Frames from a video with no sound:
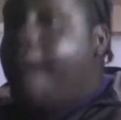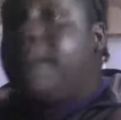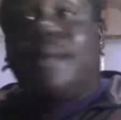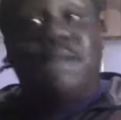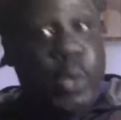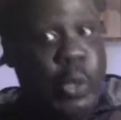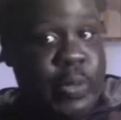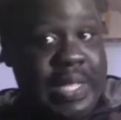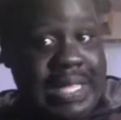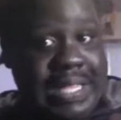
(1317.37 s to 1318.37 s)
before
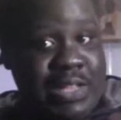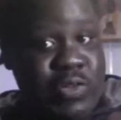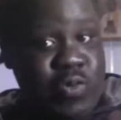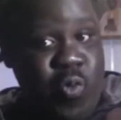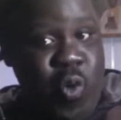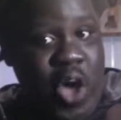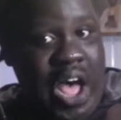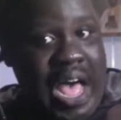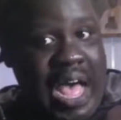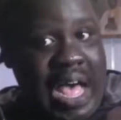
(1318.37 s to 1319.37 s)
we continue
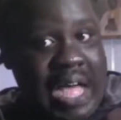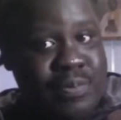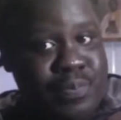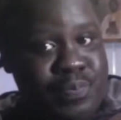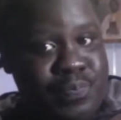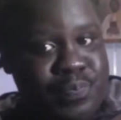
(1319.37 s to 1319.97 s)
on,